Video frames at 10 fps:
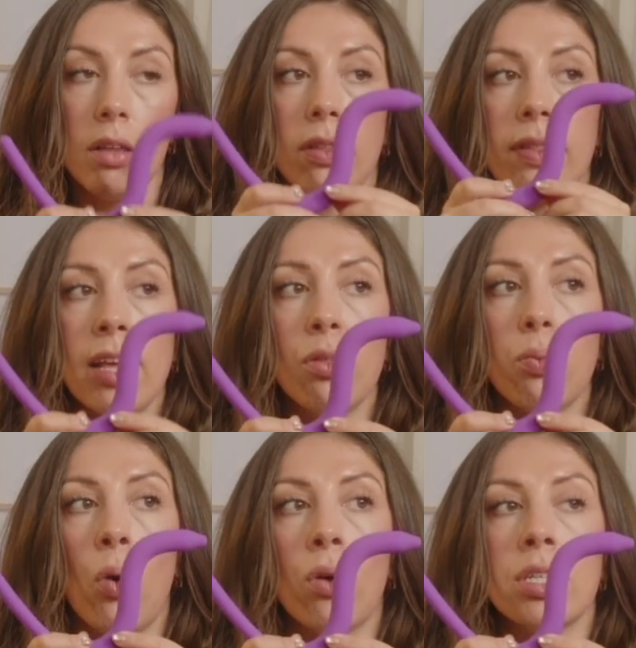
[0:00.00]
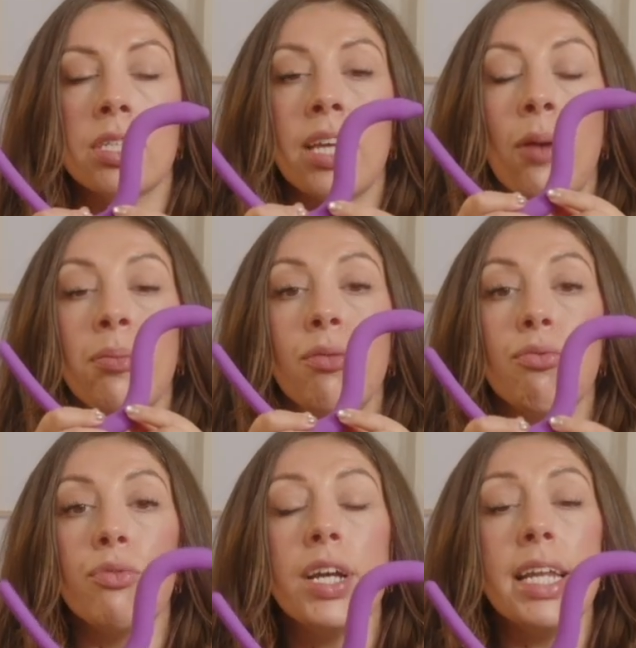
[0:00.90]
So this wand can be
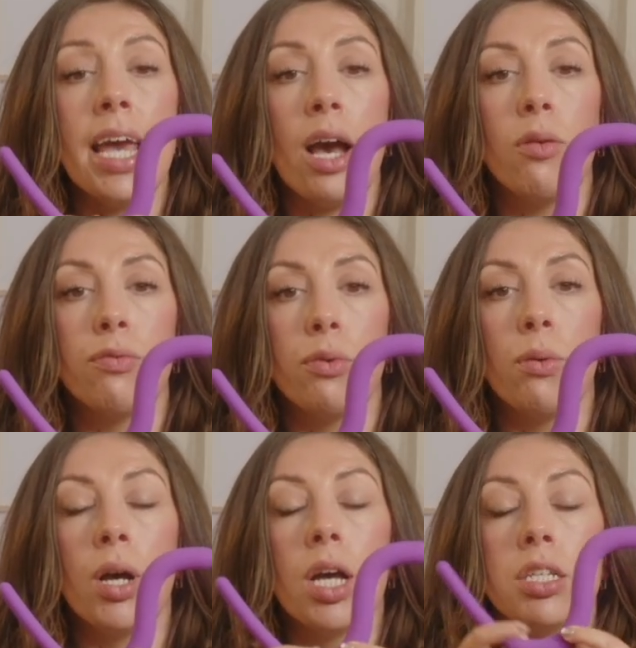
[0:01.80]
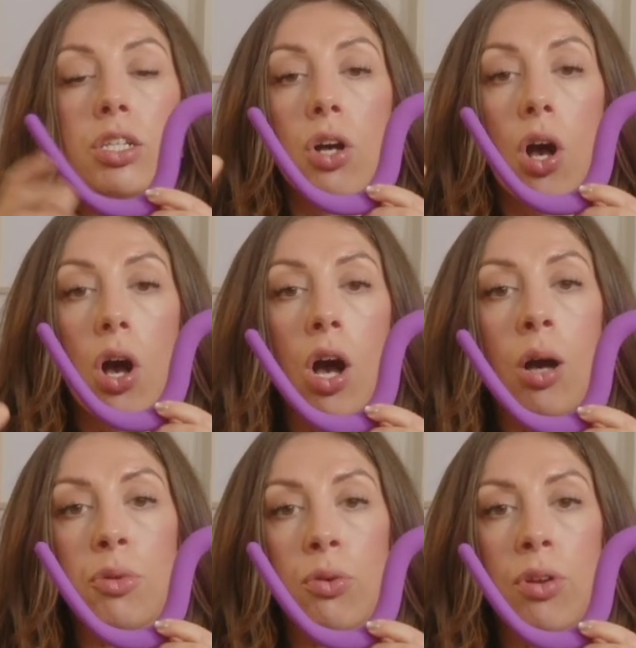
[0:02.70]
really helpful to
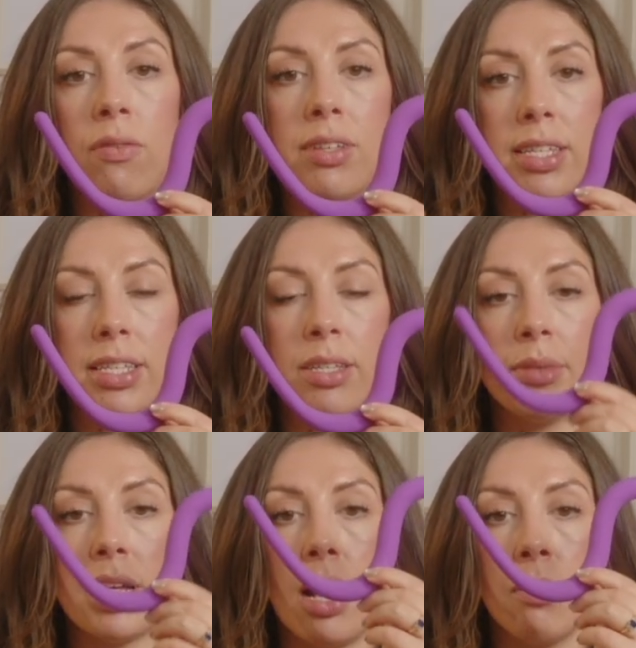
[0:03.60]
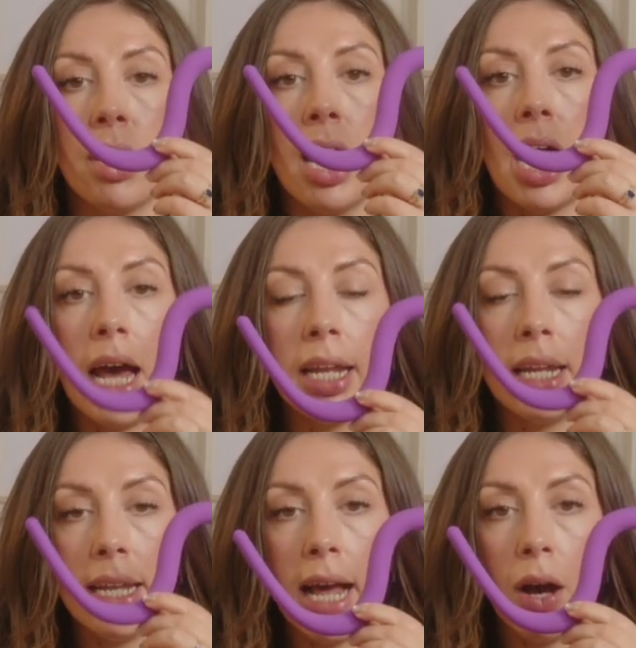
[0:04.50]
calm your nervous system down and
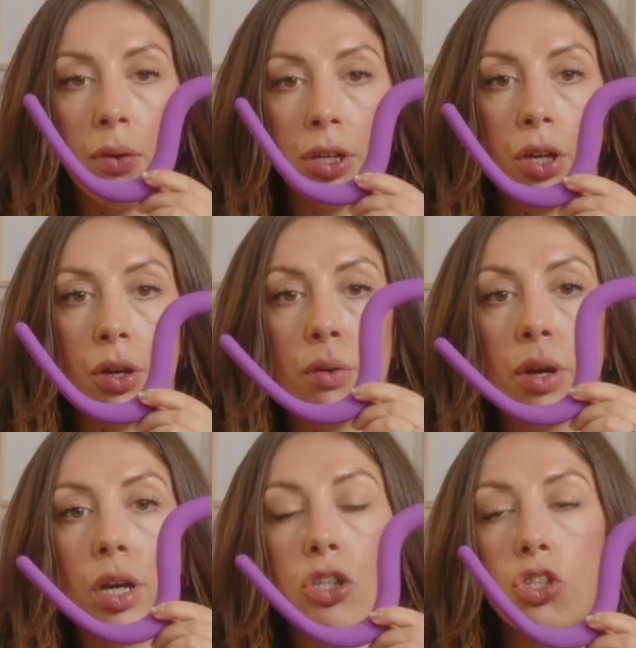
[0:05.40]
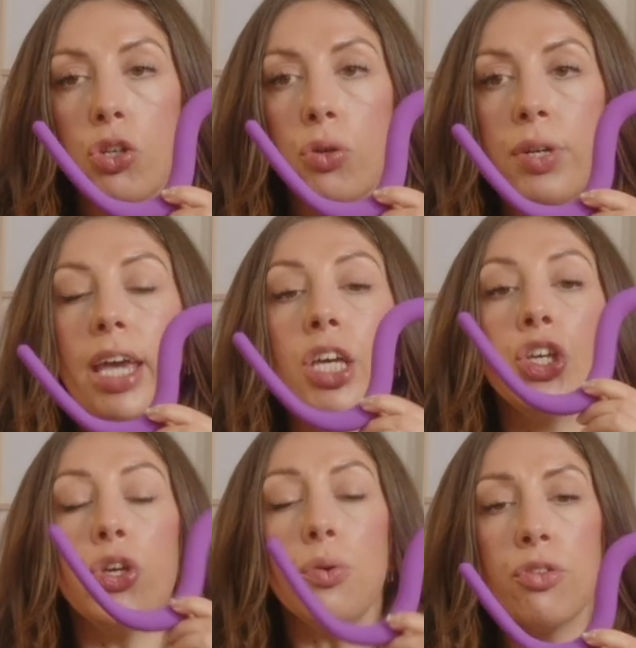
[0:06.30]
allow you to get
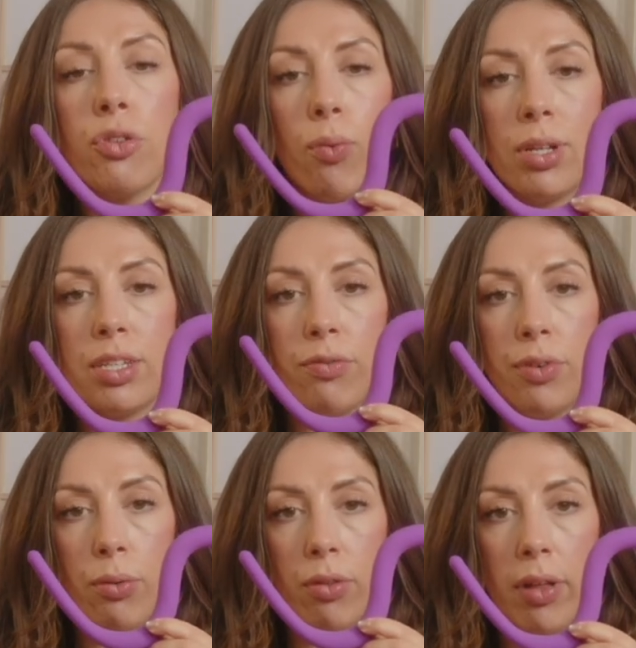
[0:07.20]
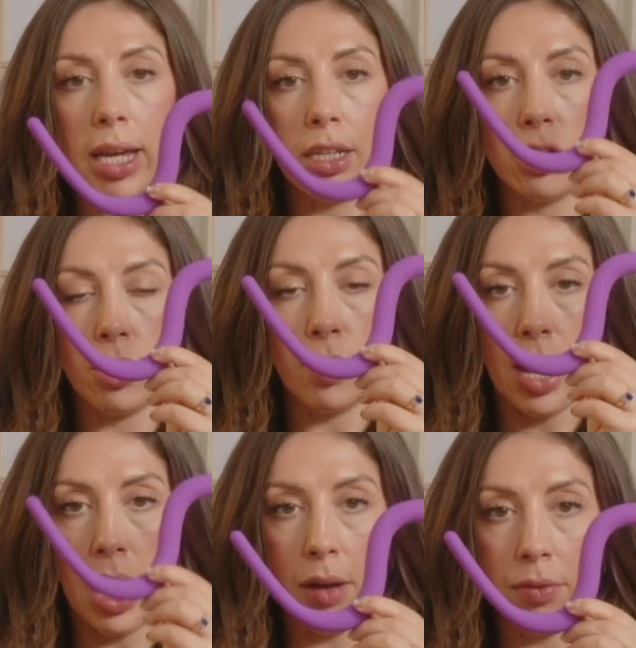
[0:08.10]
used to what it feels like to
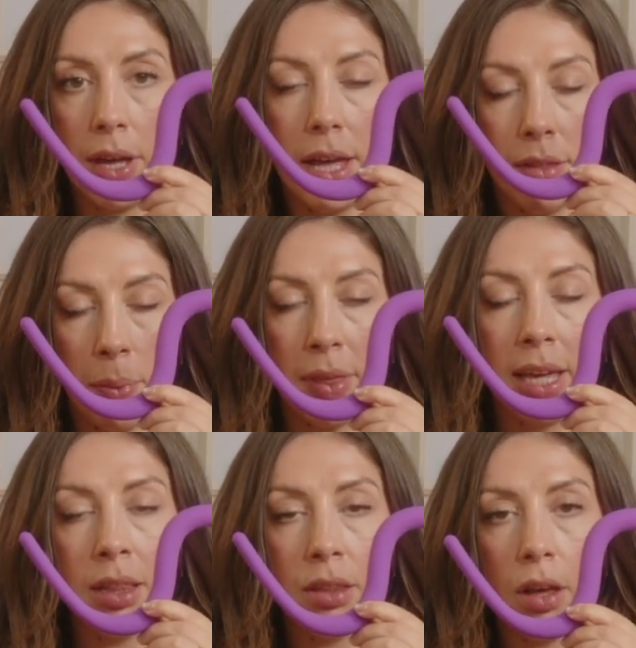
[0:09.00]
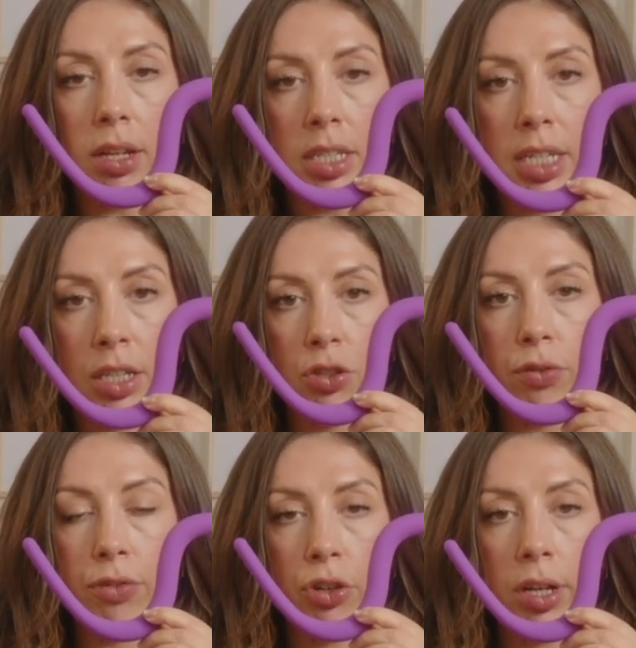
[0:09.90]
have something inserted into
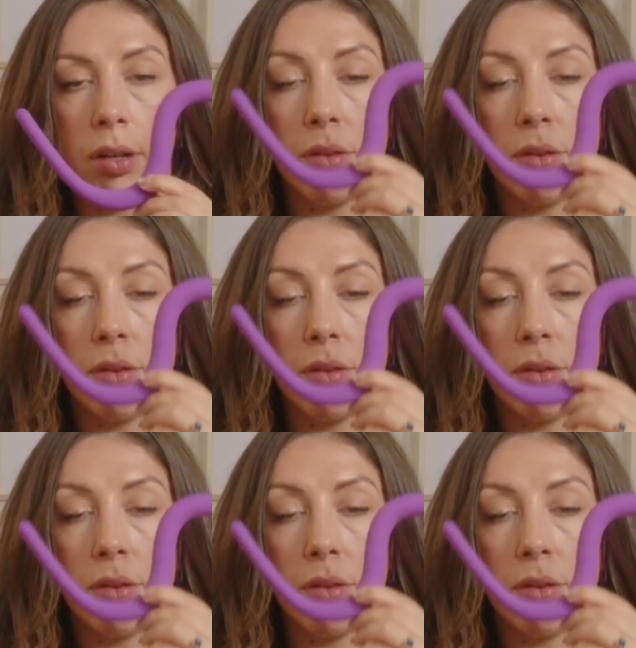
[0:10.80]
your vagina.